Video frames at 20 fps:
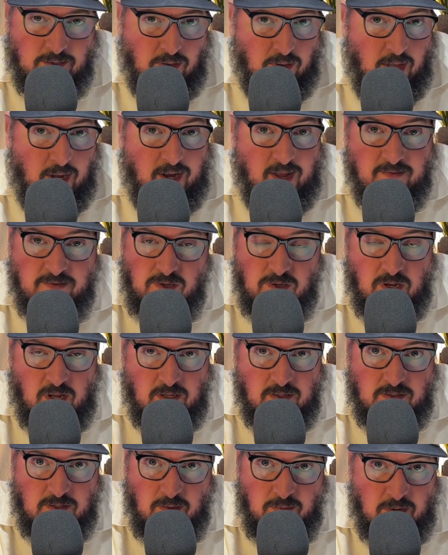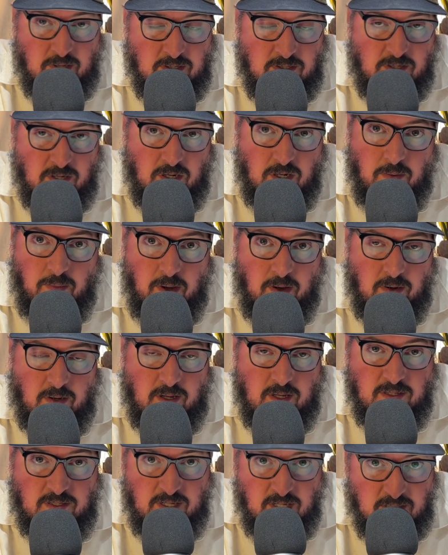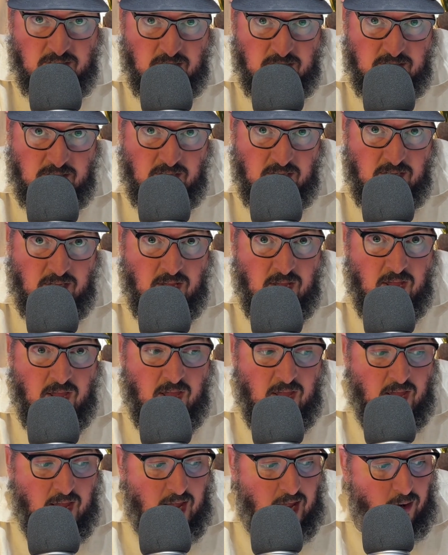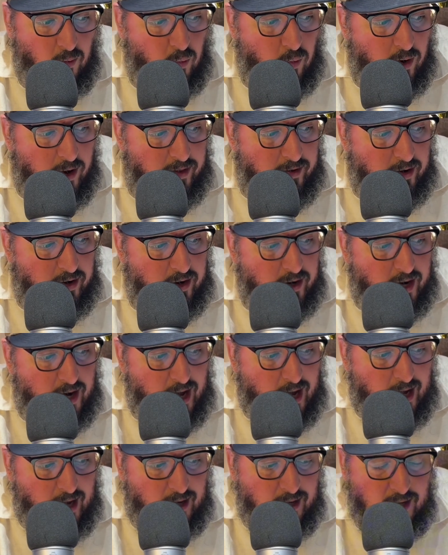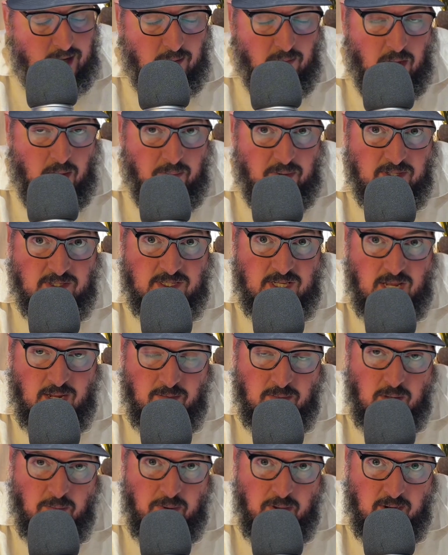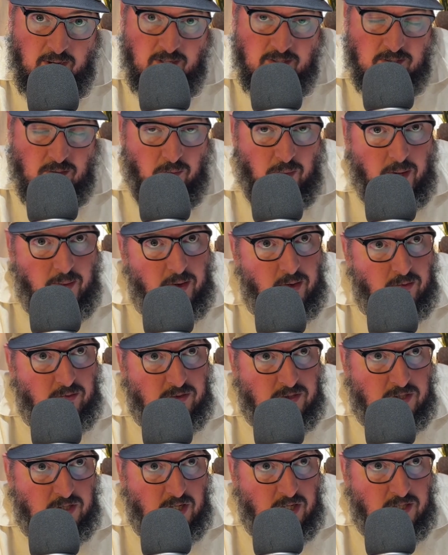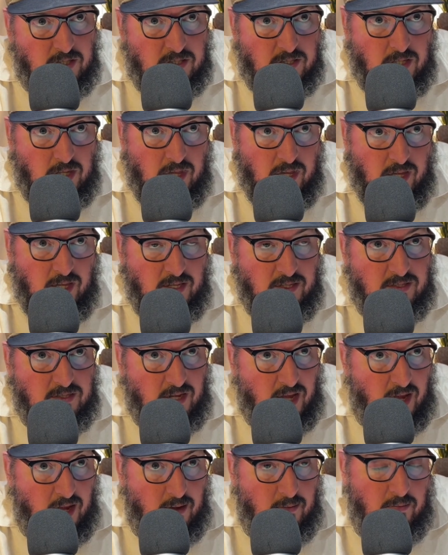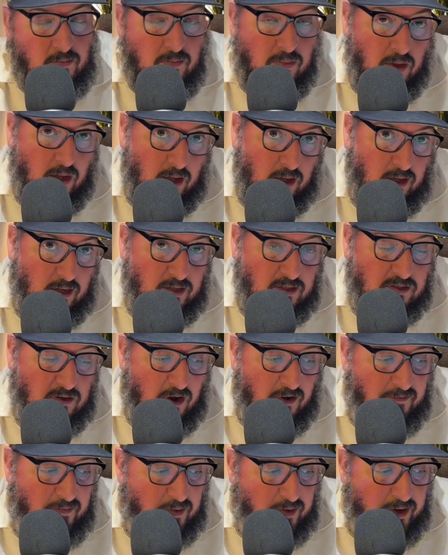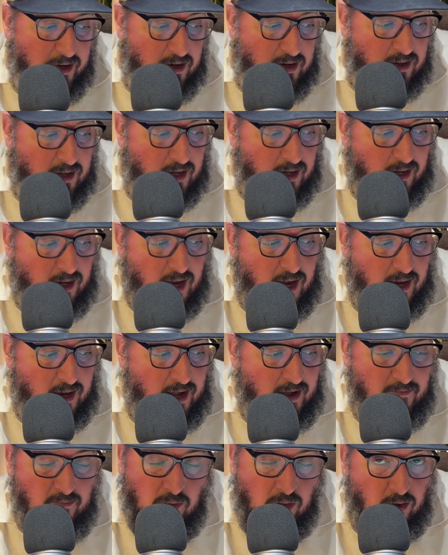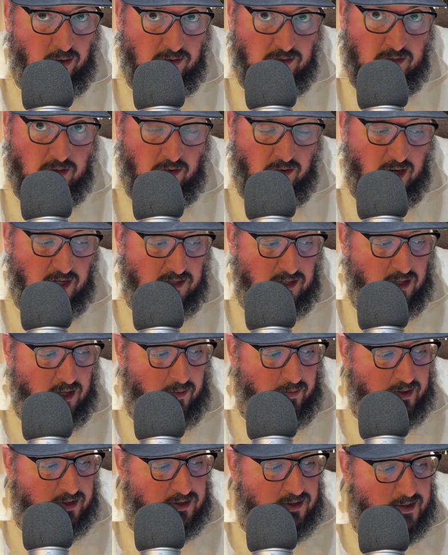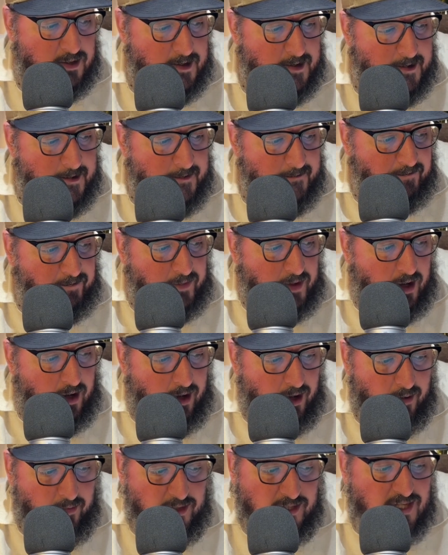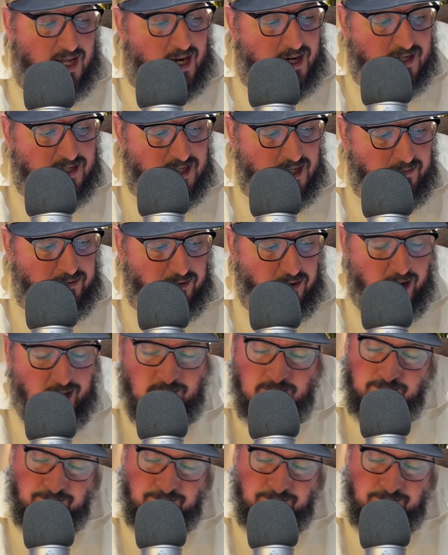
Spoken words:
that gives you some concern about consistency and whether or not he might be scheme dependent. So maybe it was just the scheme in his sophomore year that gave him those crazy numbers. He's not a deep threat.